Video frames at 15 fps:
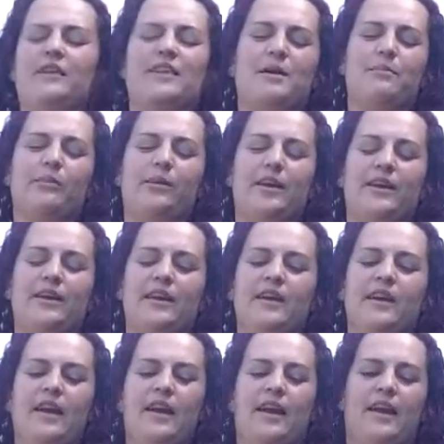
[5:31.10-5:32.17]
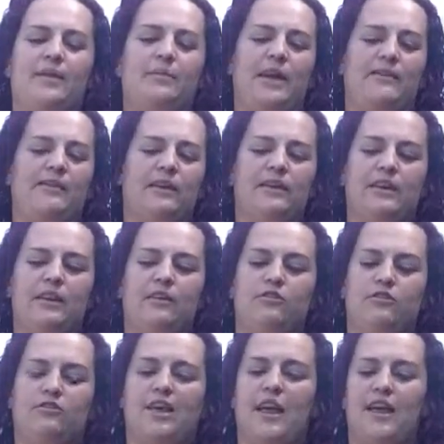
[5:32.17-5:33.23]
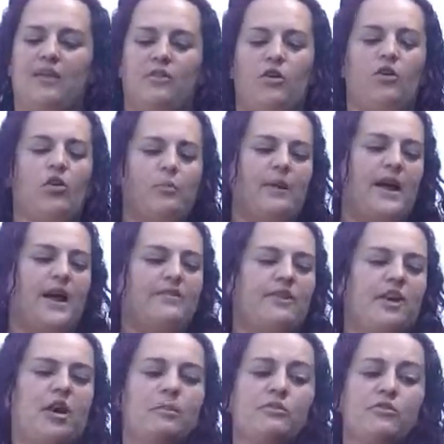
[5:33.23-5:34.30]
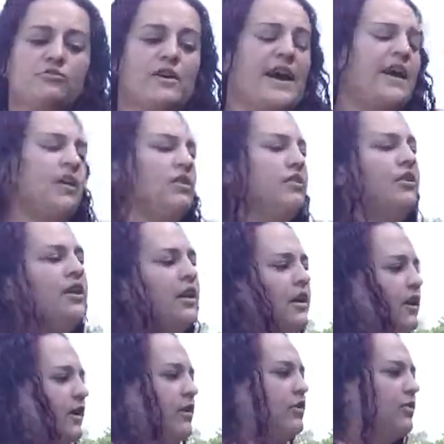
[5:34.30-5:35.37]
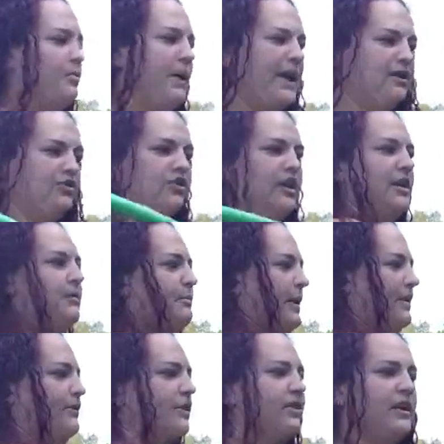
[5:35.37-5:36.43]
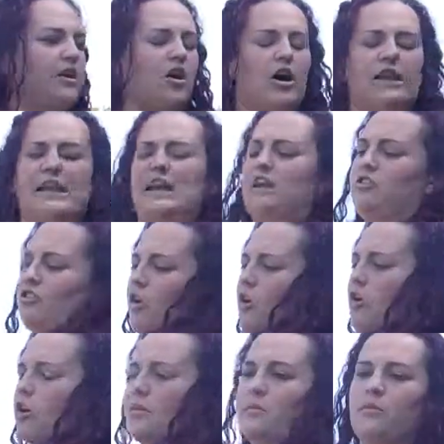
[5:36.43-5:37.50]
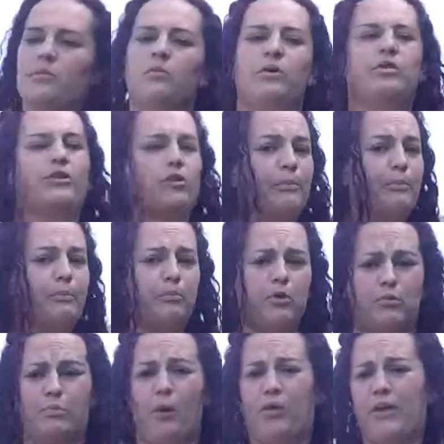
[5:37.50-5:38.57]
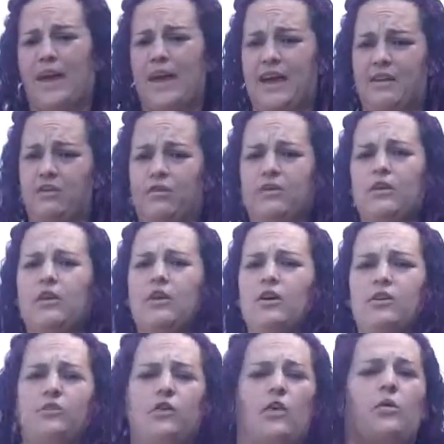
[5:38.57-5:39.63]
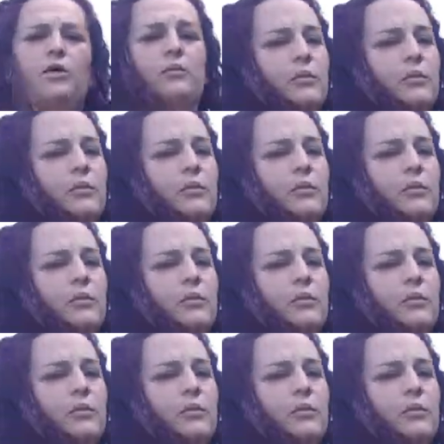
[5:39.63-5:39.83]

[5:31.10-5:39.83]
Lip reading: at that point, and basically just taking the hoop, and as it comes around, you're pinching it basically on each arm with both hands. So